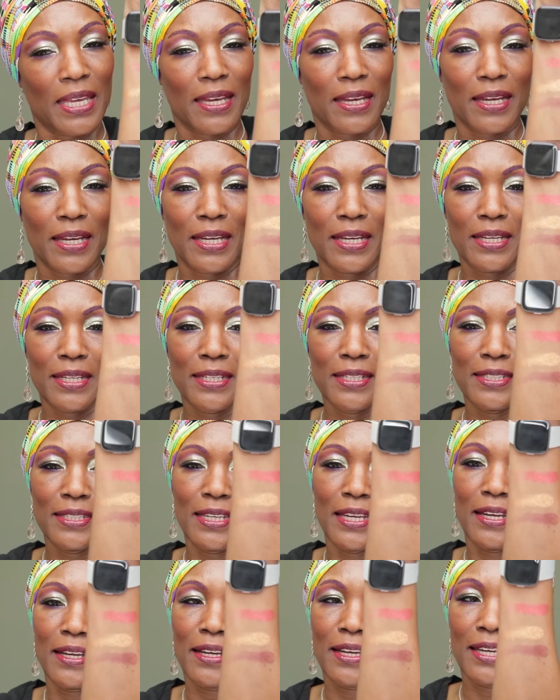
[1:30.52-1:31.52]
Yeah, good.
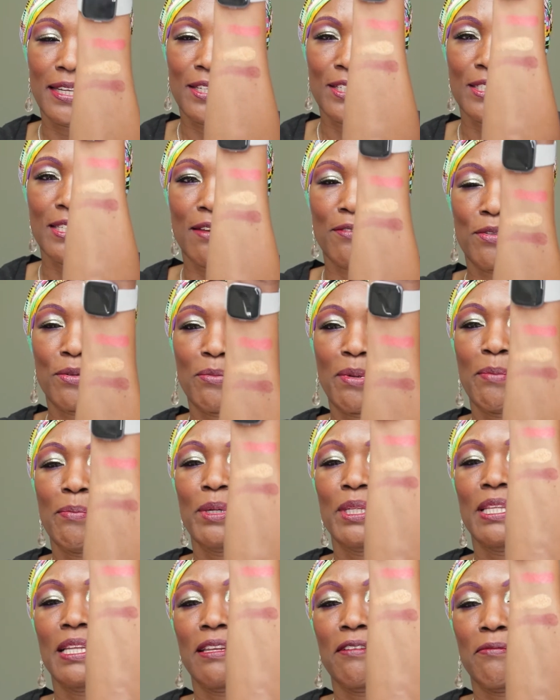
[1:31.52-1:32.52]
Yeah, I just have to
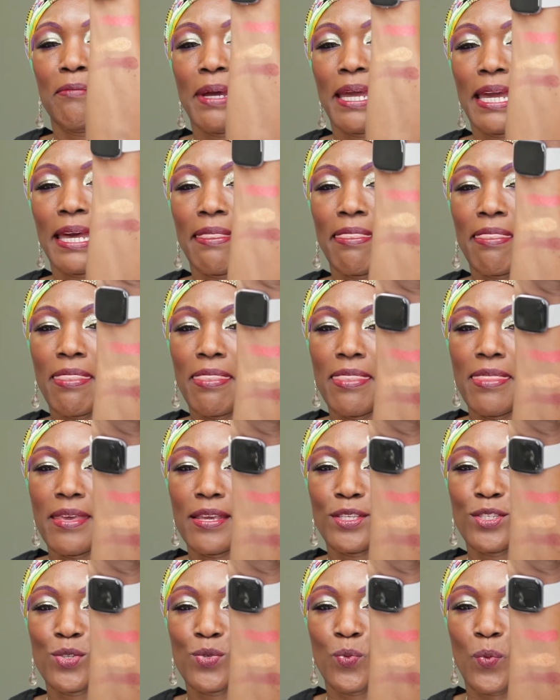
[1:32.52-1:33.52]
remember to leave my hand
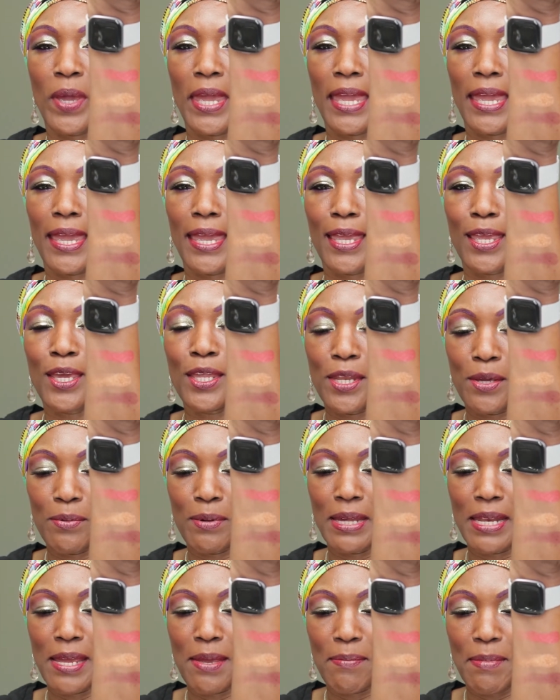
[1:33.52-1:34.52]
this way. You
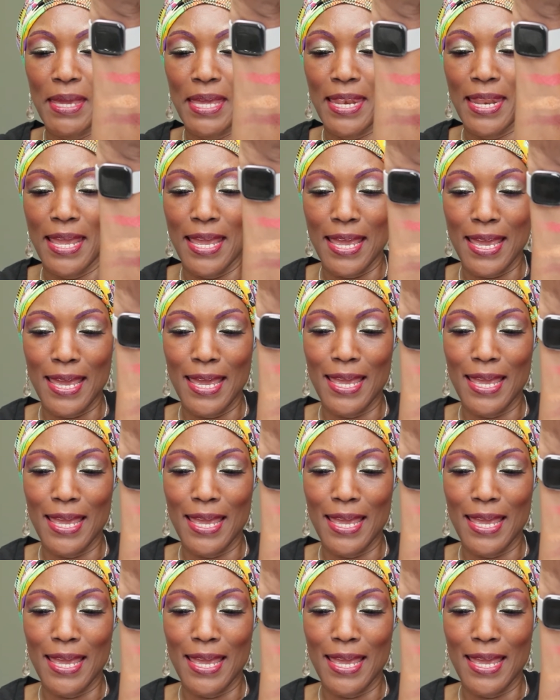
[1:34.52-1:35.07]
know what I mean?